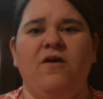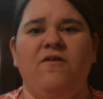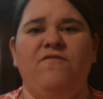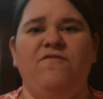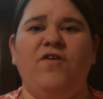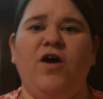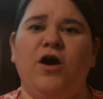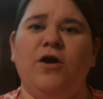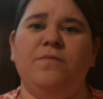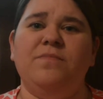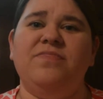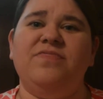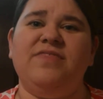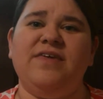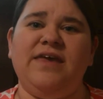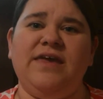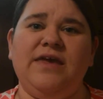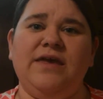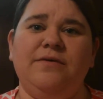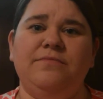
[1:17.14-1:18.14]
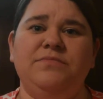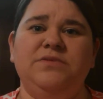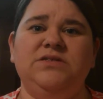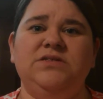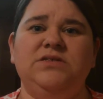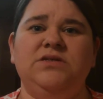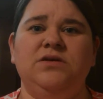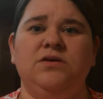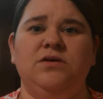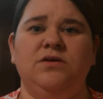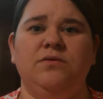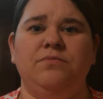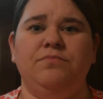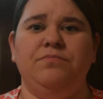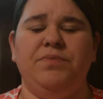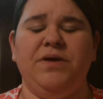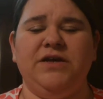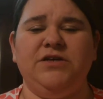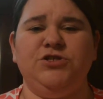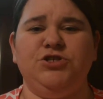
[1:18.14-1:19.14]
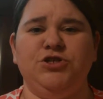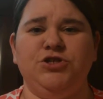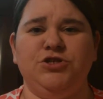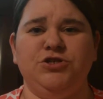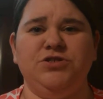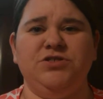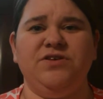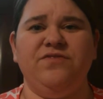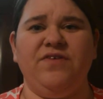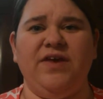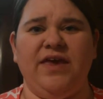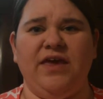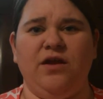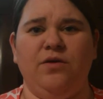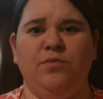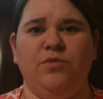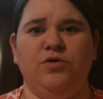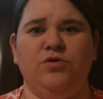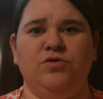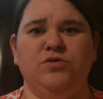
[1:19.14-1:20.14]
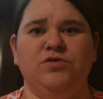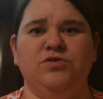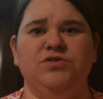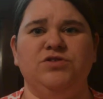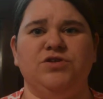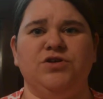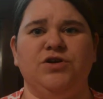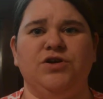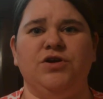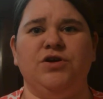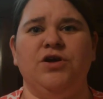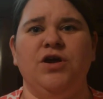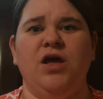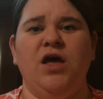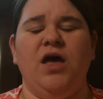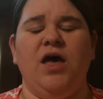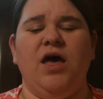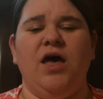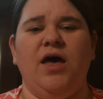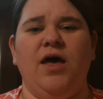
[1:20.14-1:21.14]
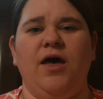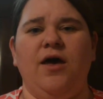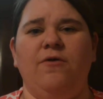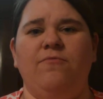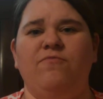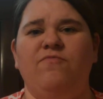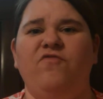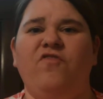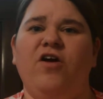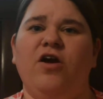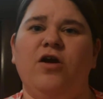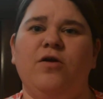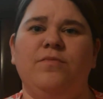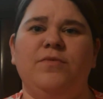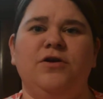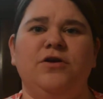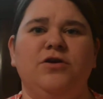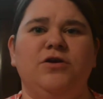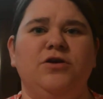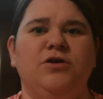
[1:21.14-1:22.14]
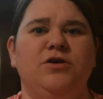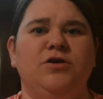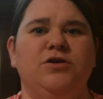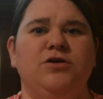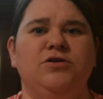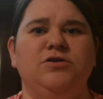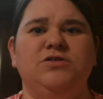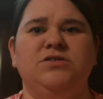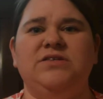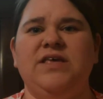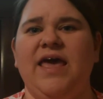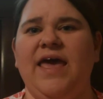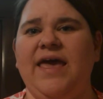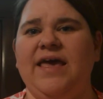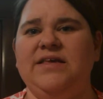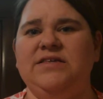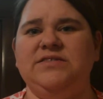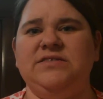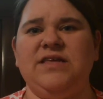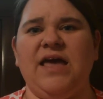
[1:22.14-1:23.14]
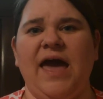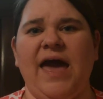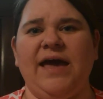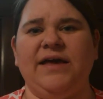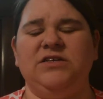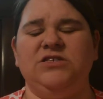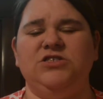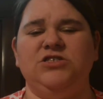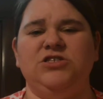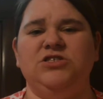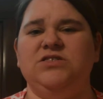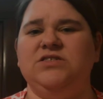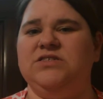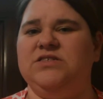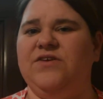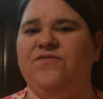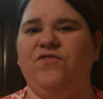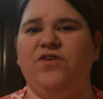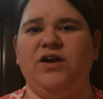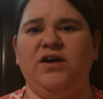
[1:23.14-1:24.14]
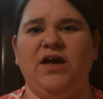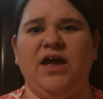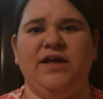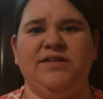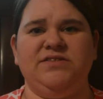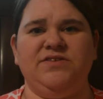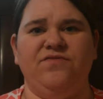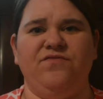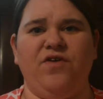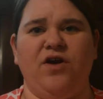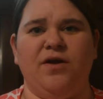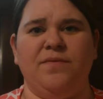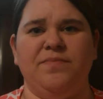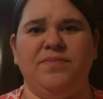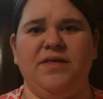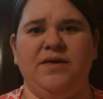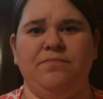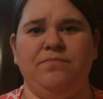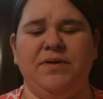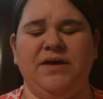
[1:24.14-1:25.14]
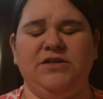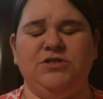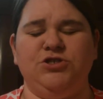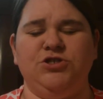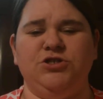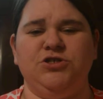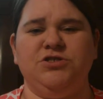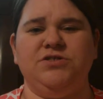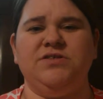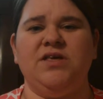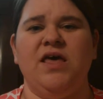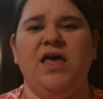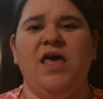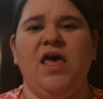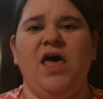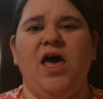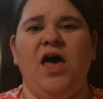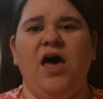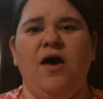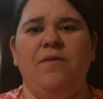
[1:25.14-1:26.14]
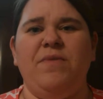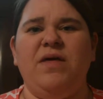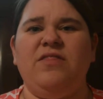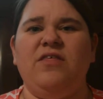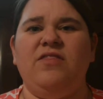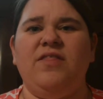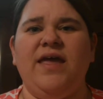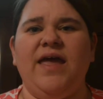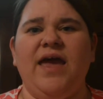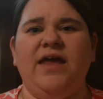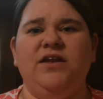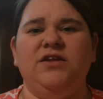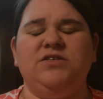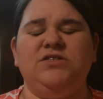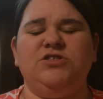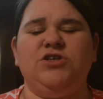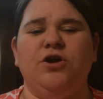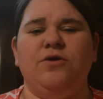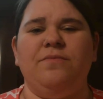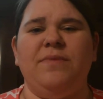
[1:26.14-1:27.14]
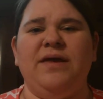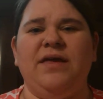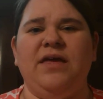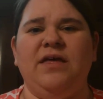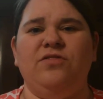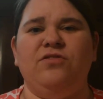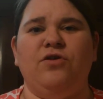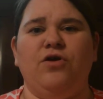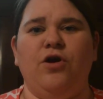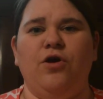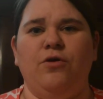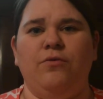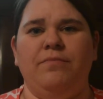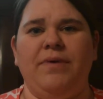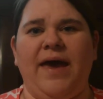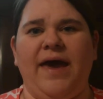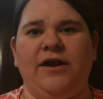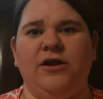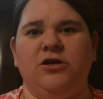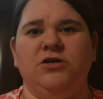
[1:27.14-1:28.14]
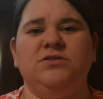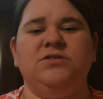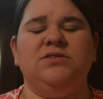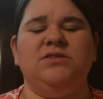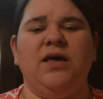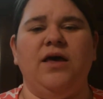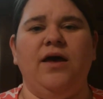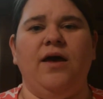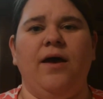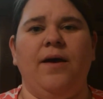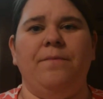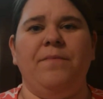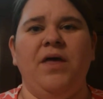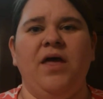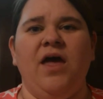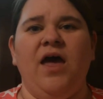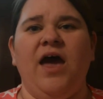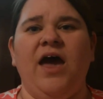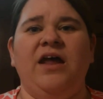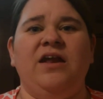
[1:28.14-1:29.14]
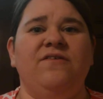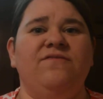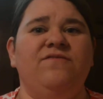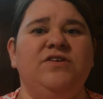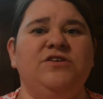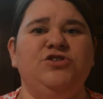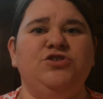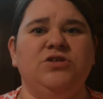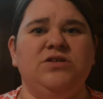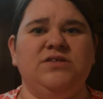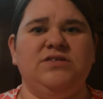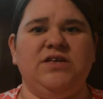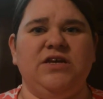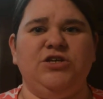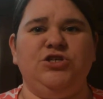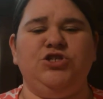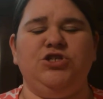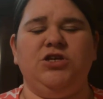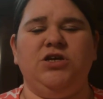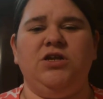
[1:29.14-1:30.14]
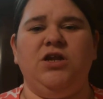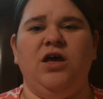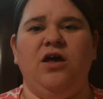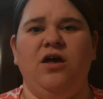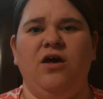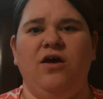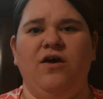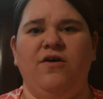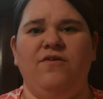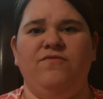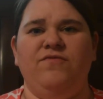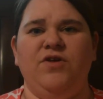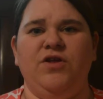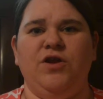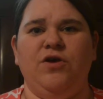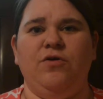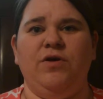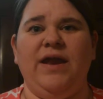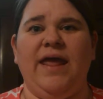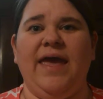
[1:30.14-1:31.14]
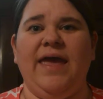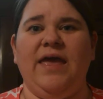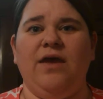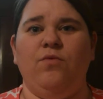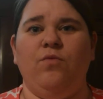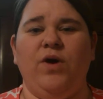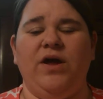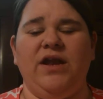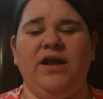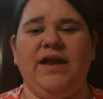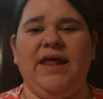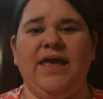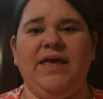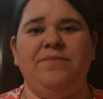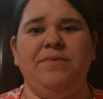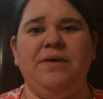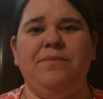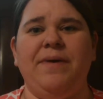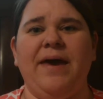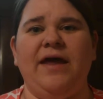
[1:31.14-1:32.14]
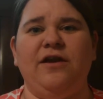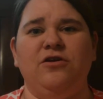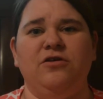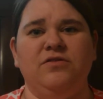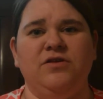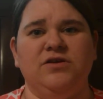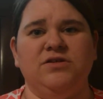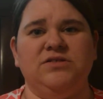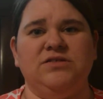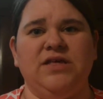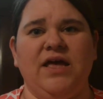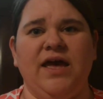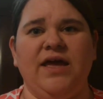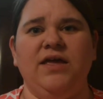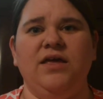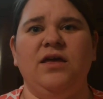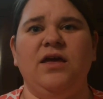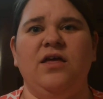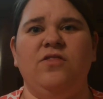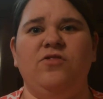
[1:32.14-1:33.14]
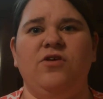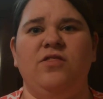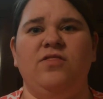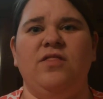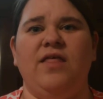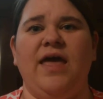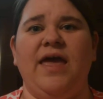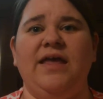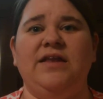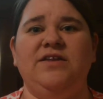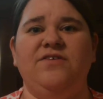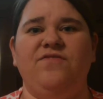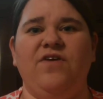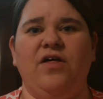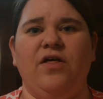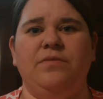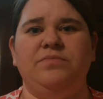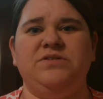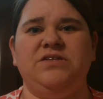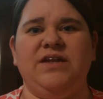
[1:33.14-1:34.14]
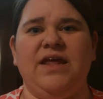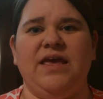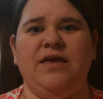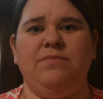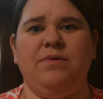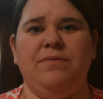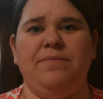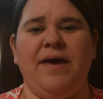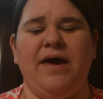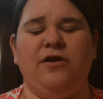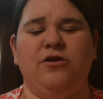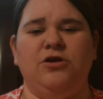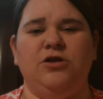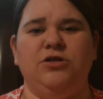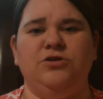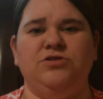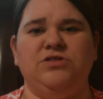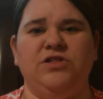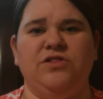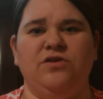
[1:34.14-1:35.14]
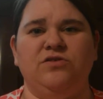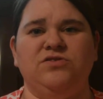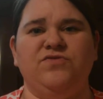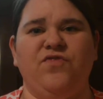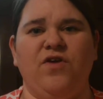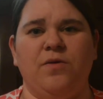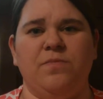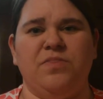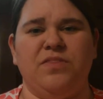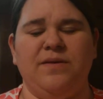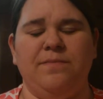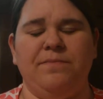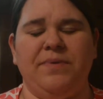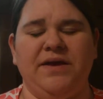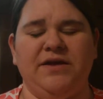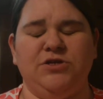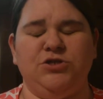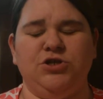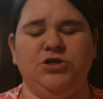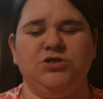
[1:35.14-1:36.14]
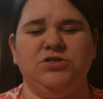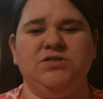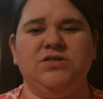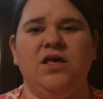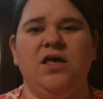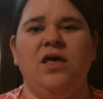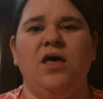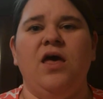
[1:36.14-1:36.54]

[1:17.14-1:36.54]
farm-themed pictures of animals or farmers, haystacks, just different kinds of farm-themed pictures. And then they had to start making their own patterns. I had a visualization of, what an AB pattern looks like, and then they developed an AB pattern using those farm-themed pictures.